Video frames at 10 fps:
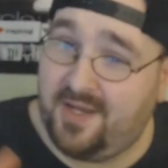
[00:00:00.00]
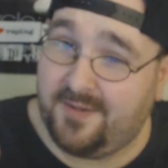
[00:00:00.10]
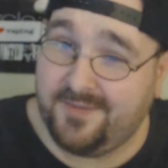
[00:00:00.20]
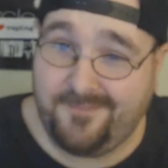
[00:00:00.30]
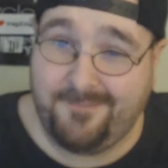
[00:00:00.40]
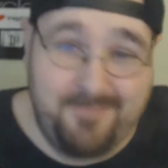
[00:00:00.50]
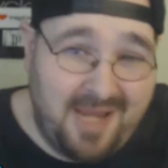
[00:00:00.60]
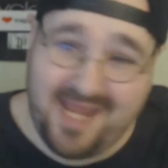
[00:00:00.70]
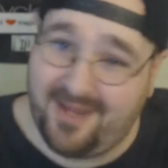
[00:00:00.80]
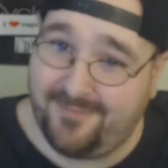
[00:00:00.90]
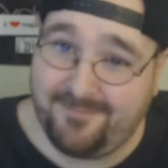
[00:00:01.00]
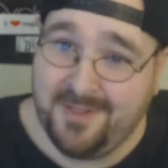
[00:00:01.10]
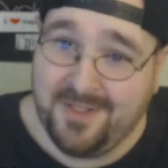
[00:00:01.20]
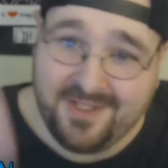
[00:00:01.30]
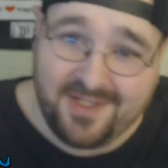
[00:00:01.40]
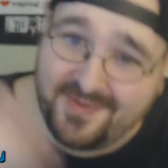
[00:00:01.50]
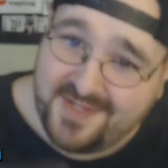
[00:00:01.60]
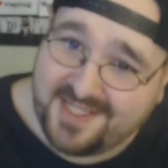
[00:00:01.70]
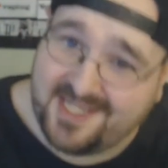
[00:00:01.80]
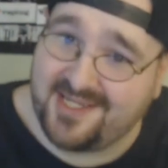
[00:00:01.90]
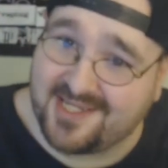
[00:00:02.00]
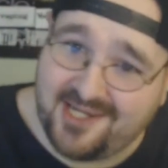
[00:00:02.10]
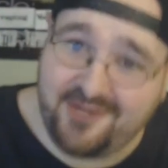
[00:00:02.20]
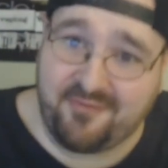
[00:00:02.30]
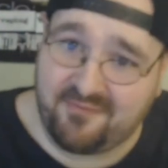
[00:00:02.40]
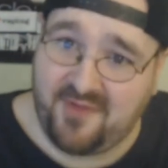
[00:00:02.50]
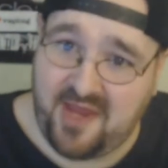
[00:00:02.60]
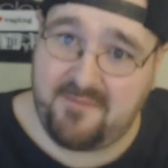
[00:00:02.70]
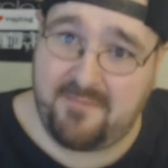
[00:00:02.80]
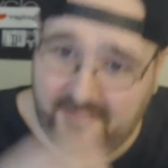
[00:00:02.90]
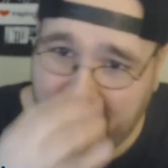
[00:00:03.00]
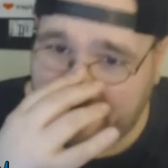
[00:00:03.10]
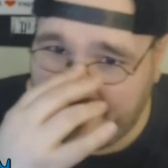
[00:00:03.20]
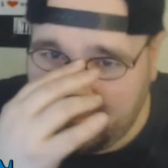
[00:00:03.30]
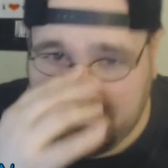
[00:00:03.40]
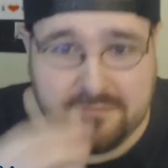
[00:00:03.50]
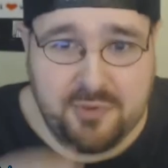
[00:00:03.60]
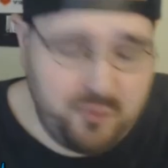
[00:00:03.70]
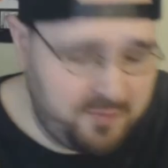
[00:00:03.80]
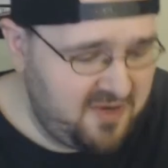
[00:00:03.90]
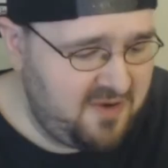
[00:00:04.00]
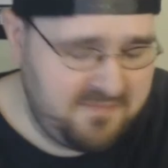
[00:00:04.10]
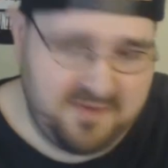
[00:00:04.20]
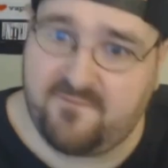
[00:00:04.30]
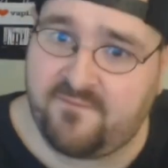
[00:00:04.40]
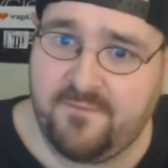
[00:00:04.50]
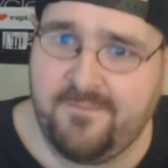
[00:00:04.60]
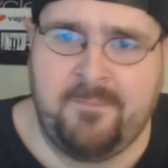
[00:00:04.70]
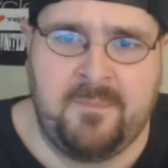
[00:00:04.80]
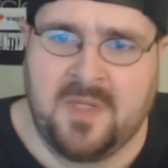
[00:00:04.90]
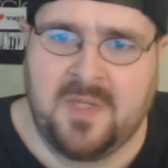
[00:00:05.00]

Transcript: Now, bam, this is a killer vape. Blueberry muffin.